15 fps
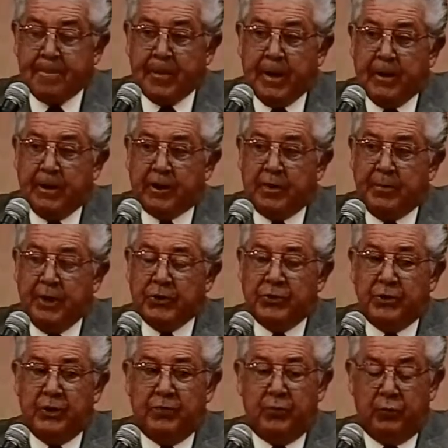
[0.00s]
The commission,
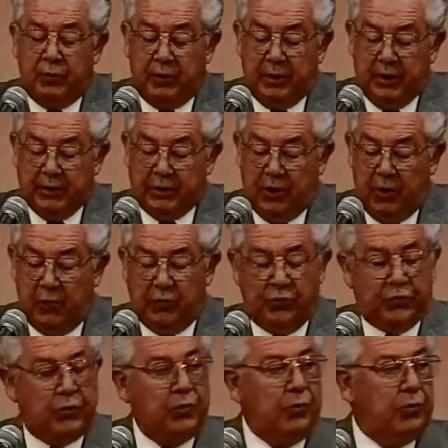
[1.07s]
if you would, has gone to
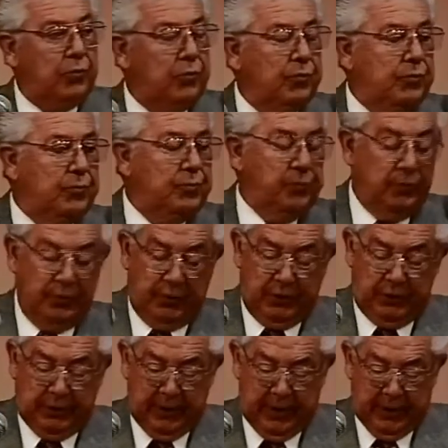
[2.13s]
school with this
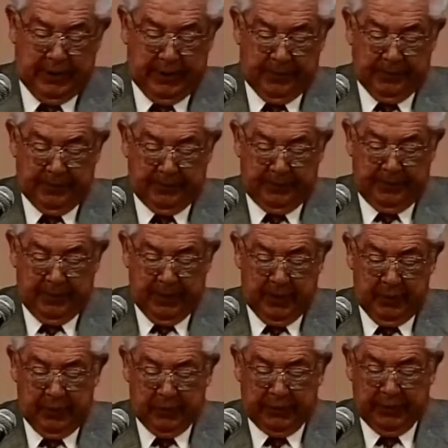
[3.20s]
study and
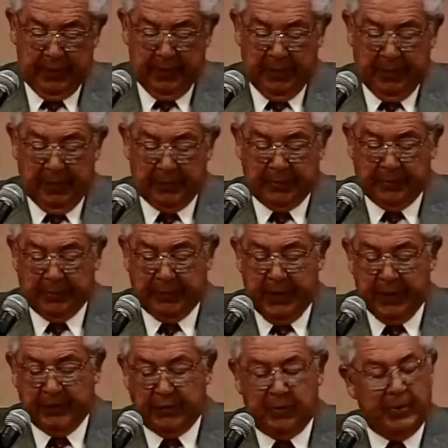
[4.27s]
we're assembling a
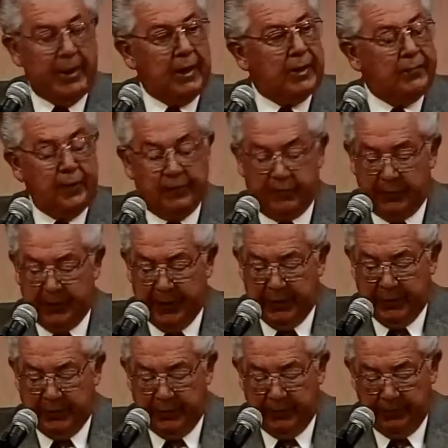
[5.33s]
substantial amount of
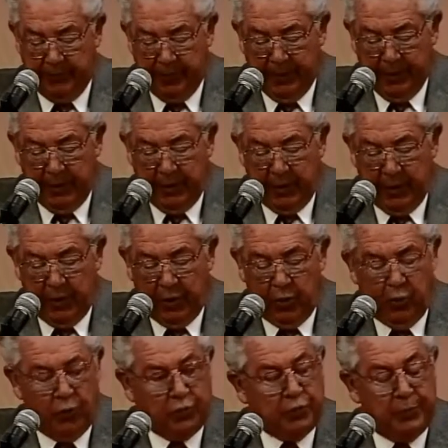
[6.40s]
information
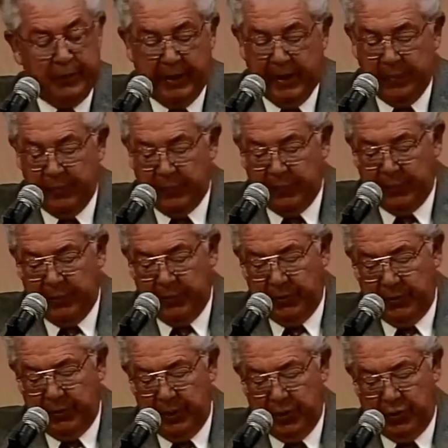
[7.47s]
which will be able to put to
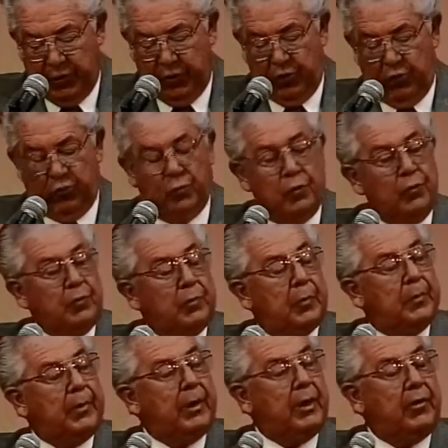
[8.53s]
good use when we
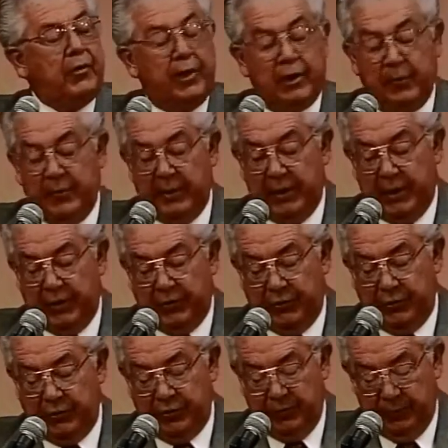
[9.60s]
prepare our
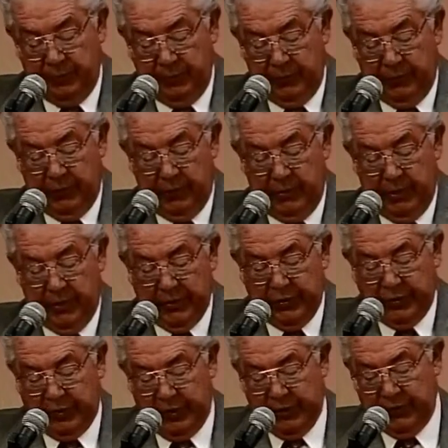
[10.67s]
recommendations to the
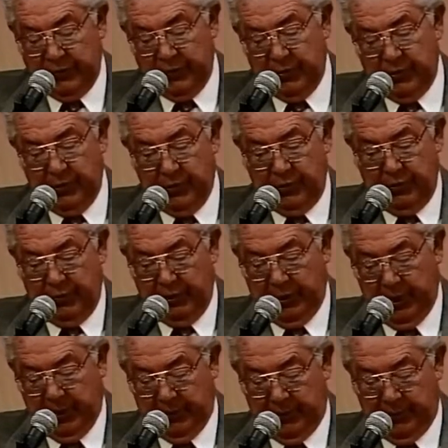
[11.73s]
legislature and to the
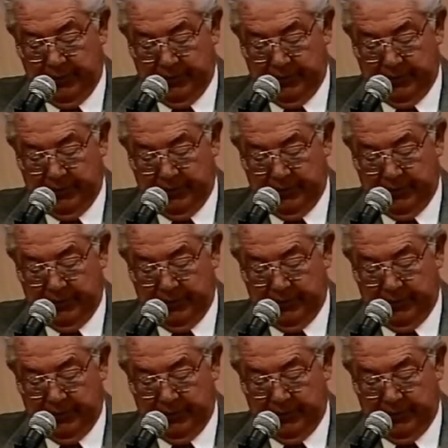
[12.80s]
governor.